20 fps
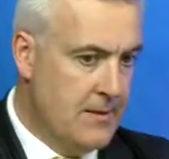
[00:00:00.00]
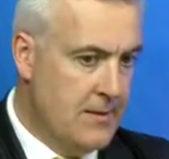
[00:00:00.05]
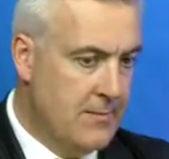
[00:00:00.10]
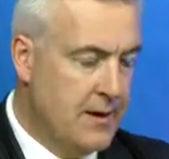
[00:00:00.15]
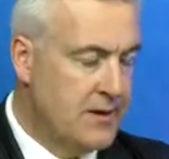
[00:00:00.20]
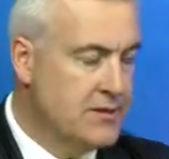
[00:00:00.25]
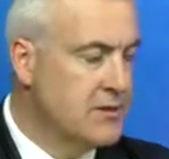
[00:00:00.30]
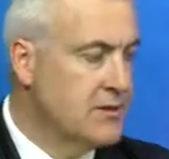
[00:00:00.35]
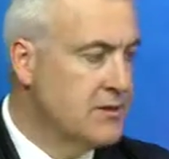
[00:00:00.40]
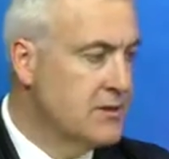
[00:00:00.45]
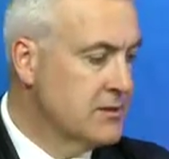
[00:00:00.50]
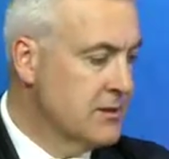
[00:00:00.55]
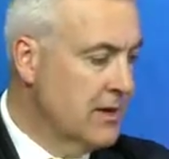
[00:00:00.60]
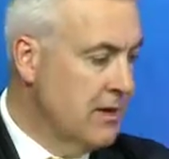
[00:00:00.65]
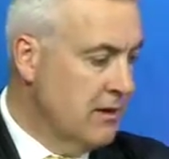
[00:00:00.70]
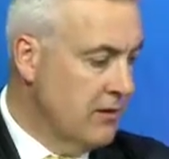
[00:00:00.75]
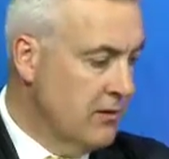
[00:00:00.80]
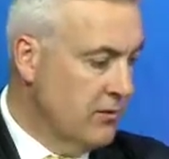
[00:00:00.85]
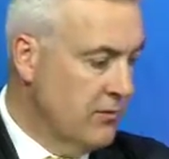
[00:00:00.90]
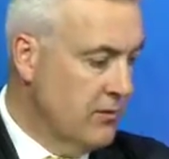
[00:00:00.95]
message is
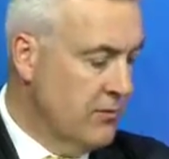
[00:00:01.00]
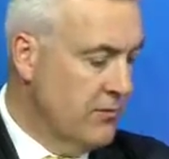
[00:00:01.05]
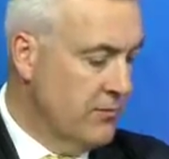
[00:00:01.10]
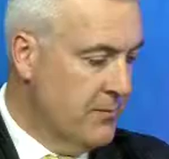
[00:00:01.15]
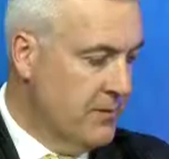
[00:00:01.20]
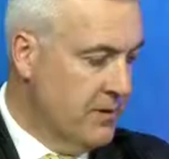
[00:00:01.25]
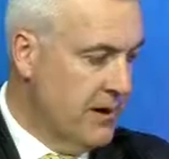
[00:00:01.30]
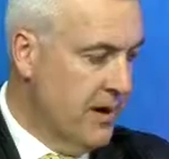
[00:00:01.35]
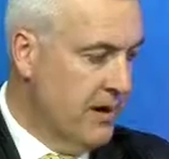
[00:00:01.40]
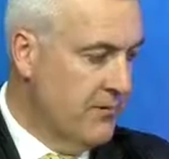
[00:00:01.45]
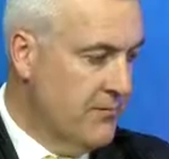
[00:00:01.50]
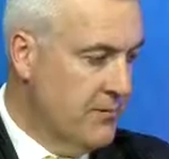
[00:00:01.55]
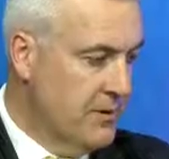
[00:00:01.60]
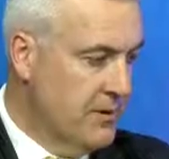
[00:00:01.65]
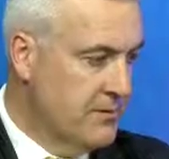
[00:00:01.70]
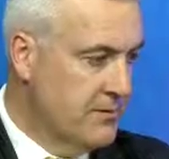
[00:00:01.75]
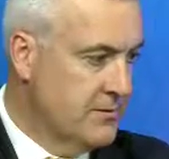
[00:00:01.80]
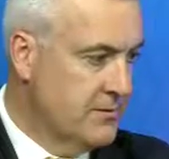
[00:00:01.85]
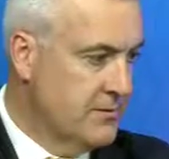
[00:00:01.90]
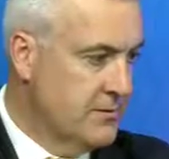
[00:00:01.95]
getting through from the
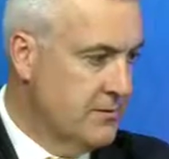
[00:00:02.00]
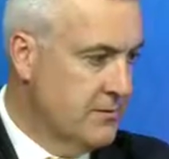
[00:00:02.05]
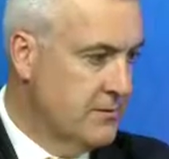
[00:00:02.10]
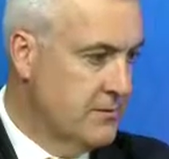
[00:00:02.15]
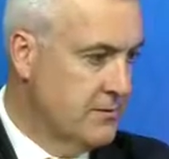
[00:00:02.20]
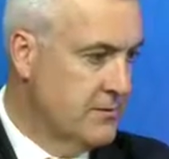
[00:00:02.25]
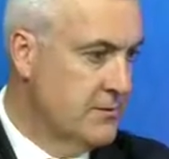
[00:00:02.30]
government to